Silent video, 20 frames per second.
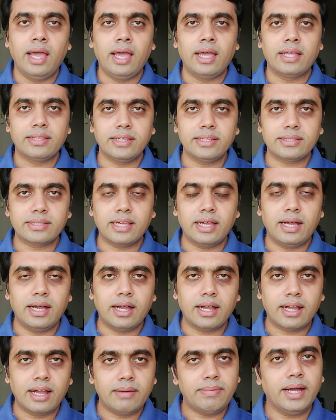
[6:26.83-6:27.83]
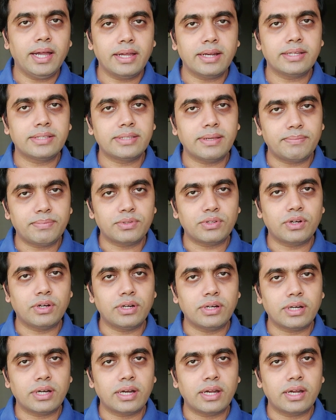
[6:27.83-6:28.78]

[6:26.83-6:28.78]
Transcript: This GABA A receptor,